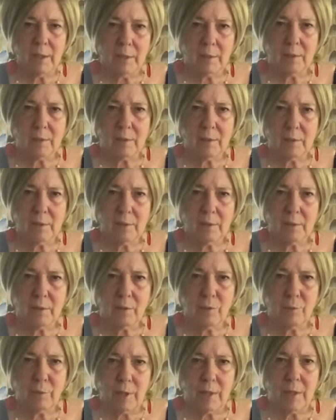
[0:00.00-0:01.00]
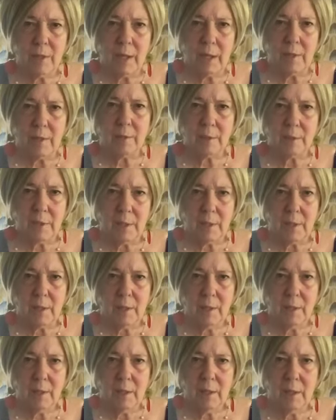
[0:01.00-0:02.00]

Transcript: his 3 days did,